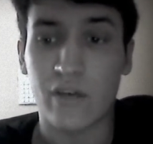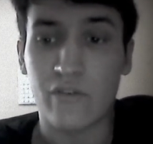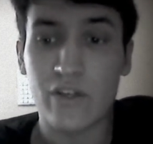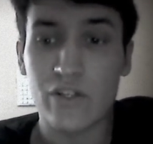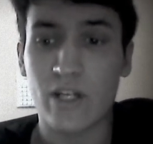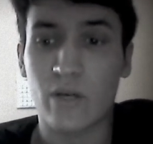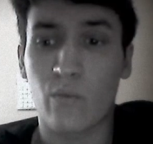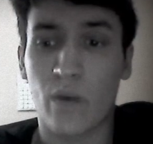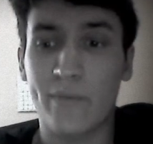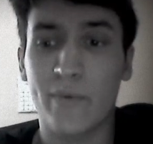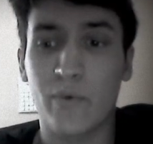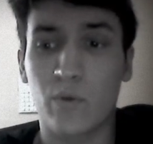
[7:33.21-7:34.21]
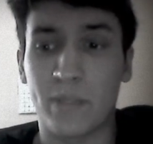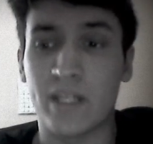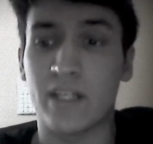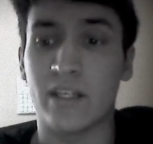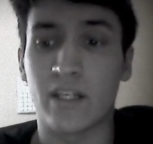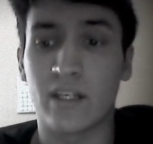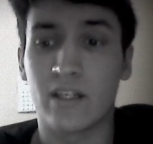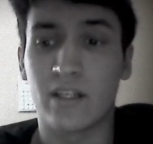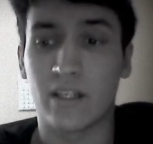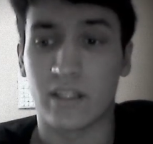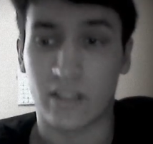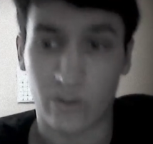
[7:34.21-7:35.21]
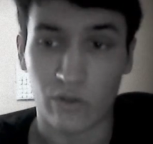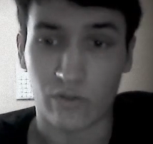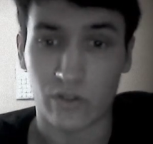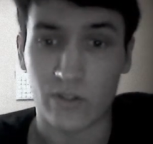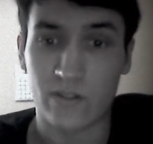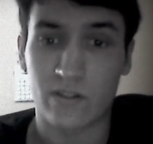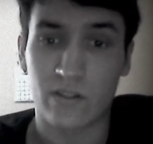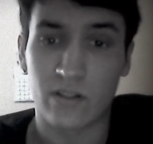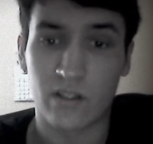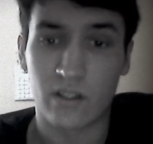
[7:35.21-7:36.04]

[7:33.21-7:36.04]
envisioning where we would be in the universe.